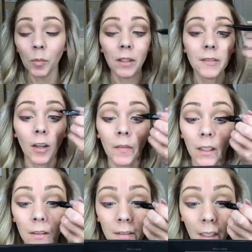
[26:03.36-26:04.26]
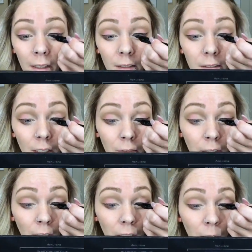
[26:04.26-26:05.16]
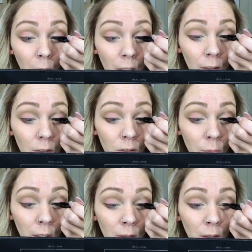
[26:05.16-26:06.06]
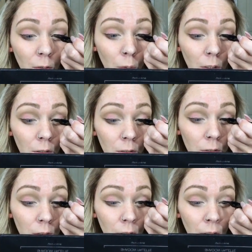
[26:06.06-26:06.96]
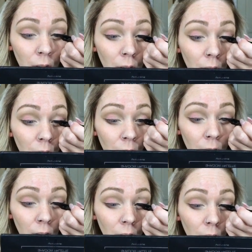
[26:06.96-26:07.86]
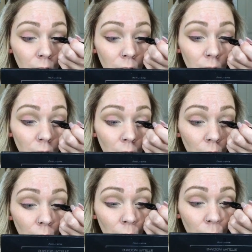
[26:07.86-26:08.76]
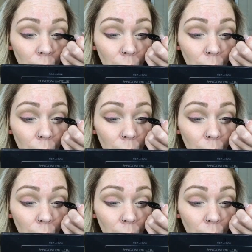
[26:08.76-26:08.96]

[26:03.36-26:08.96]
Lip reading: to start on the inside. It's definitely not any better. It just makes it look worse. So,